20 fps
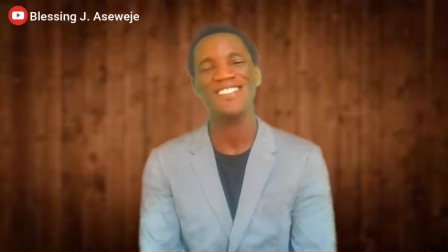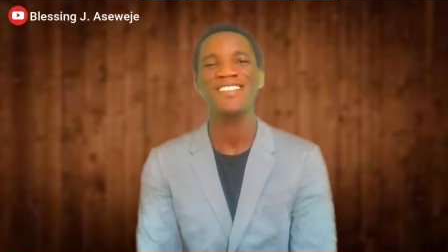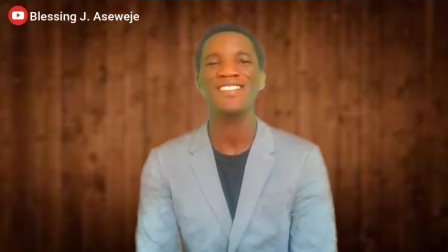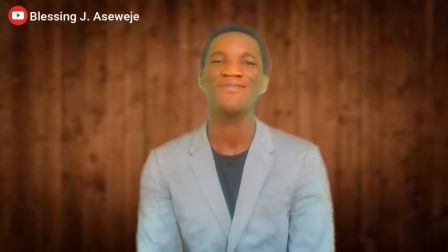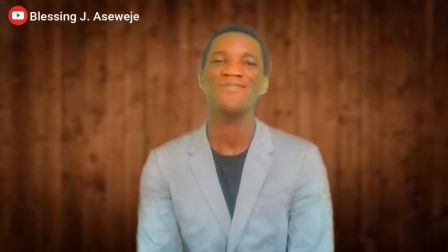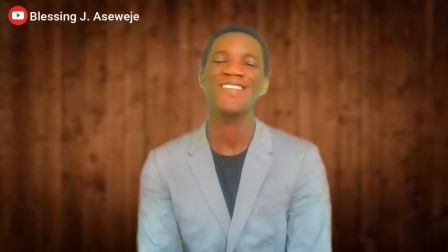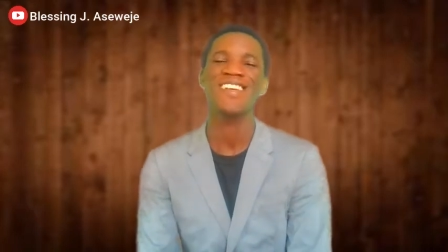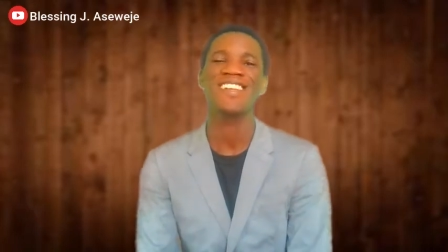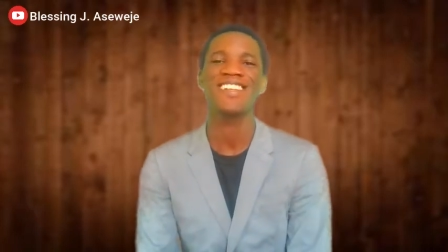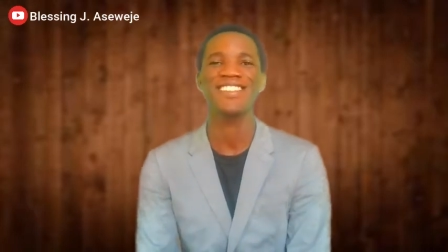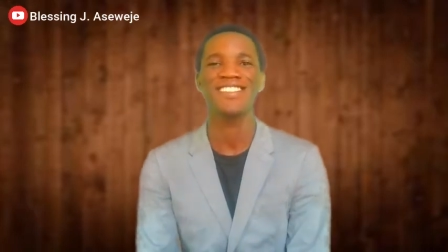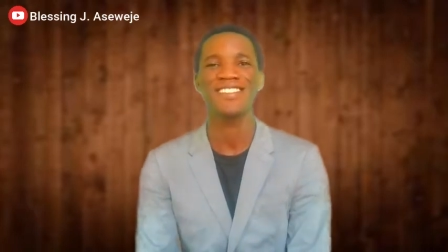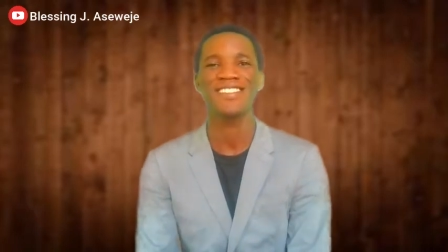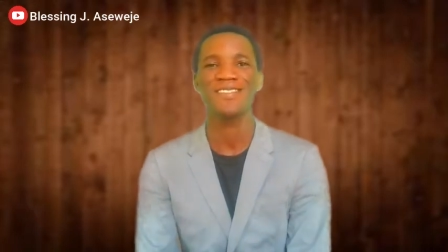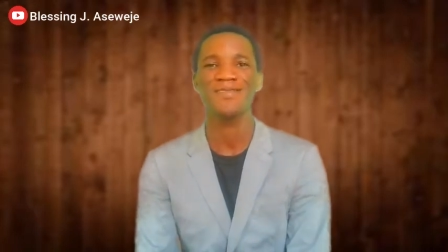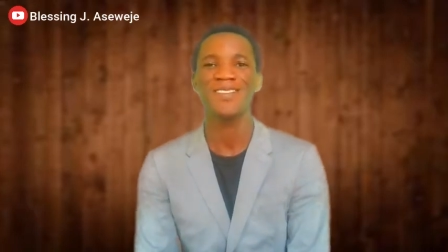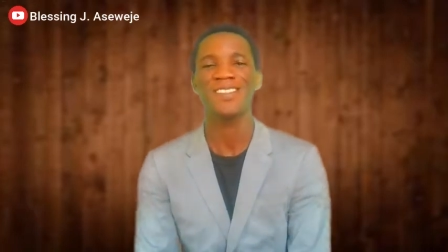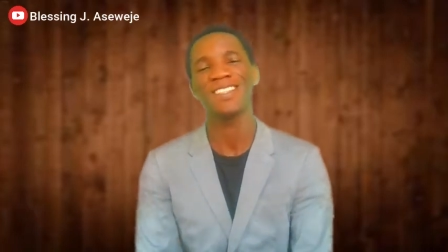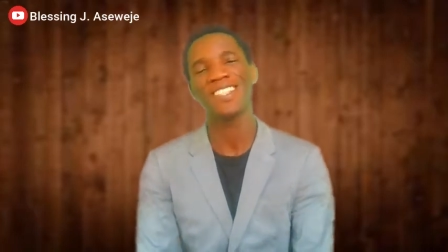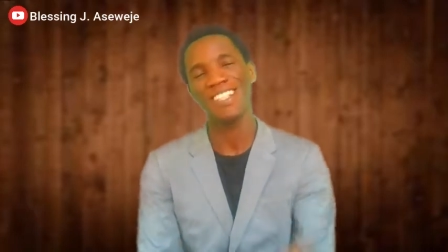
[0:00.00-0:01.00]
just pay a
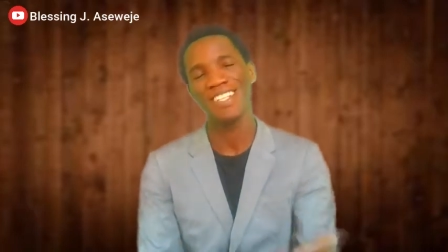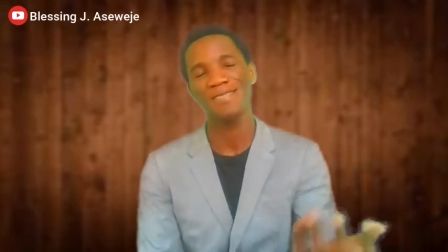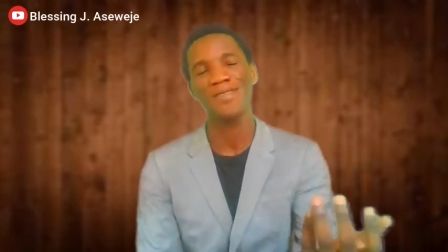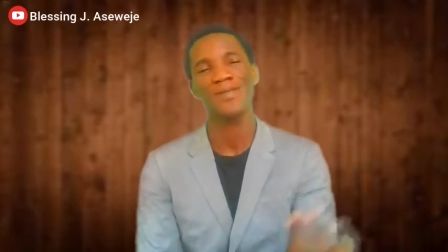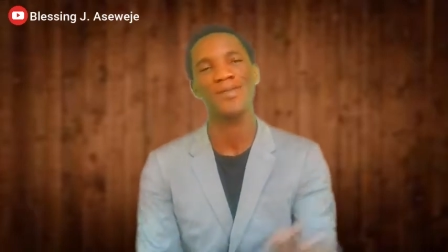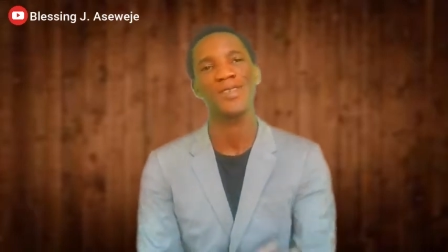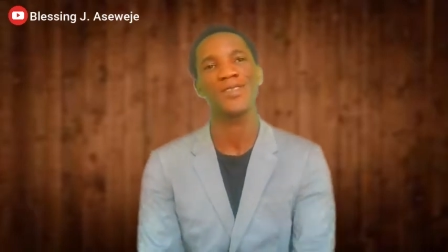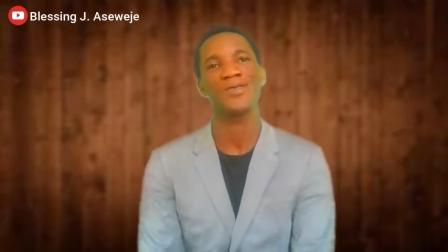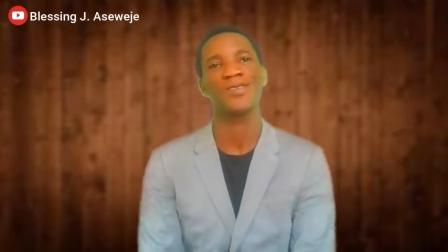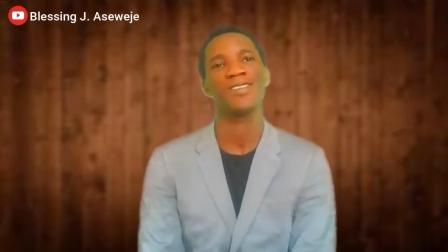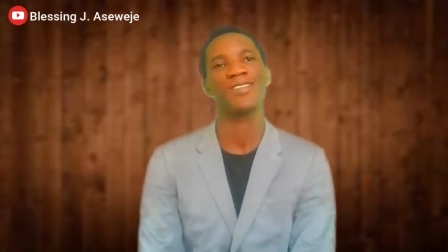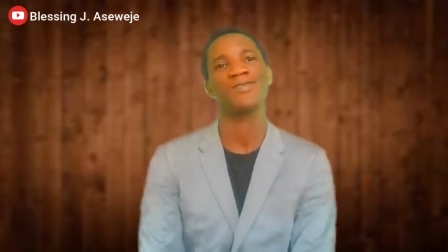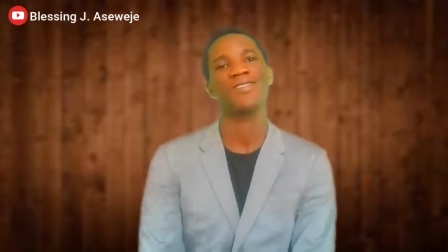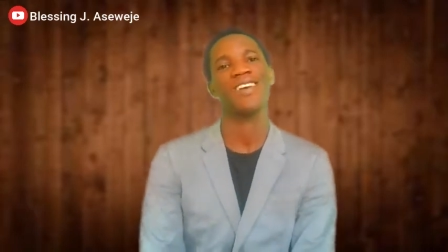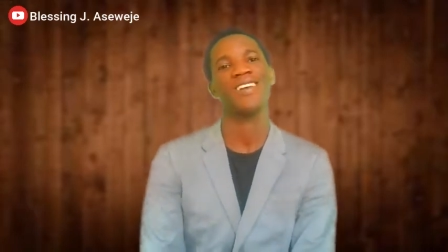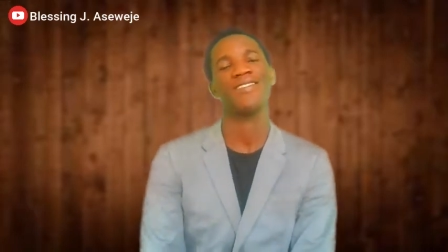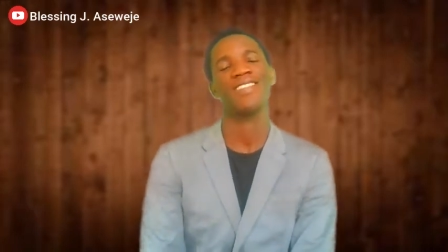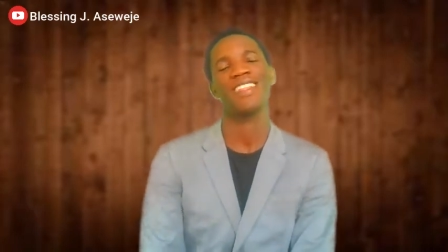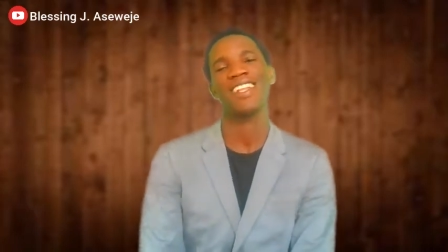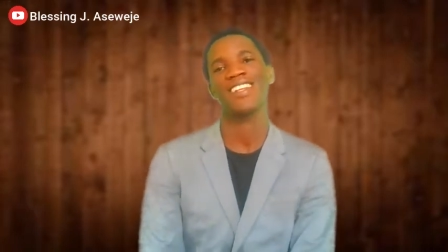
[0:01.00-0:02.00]
little, uh, maybe
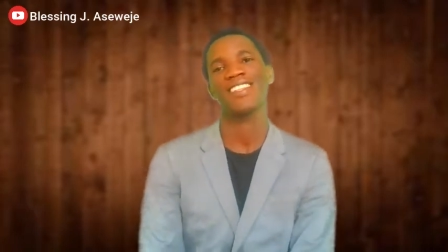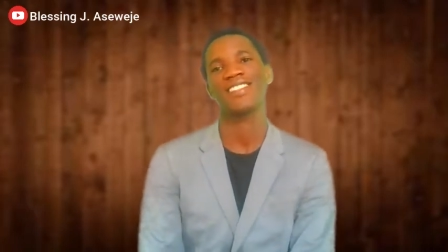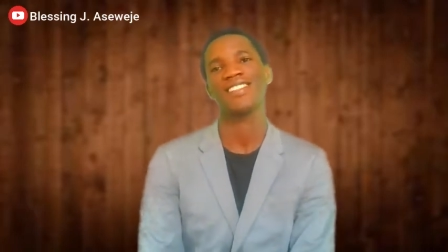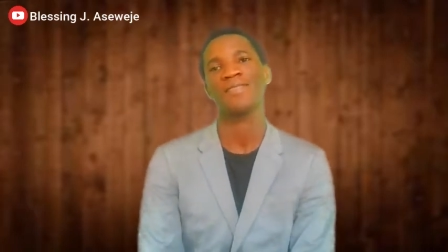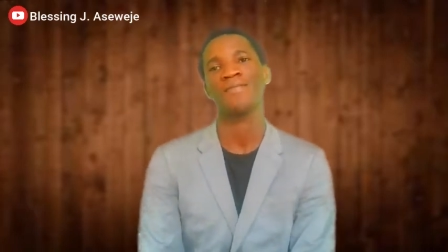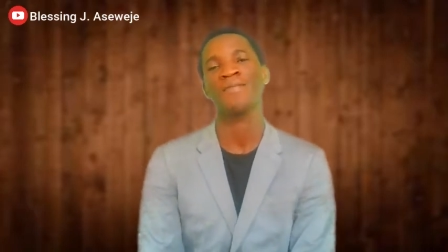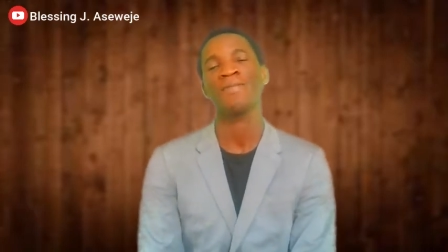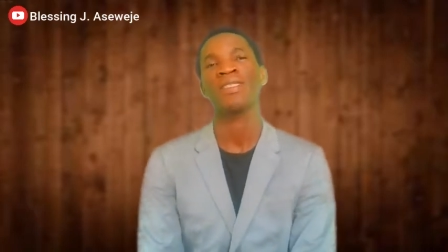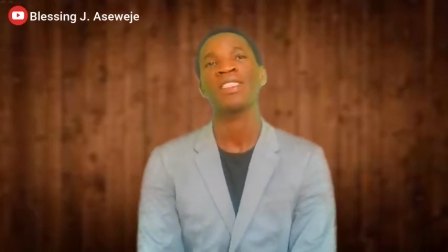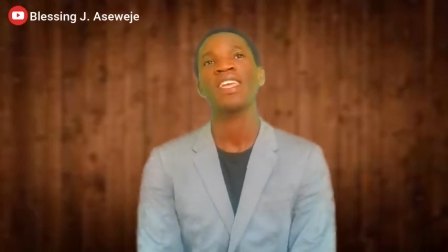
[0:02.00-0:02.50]
twenty-five dollars.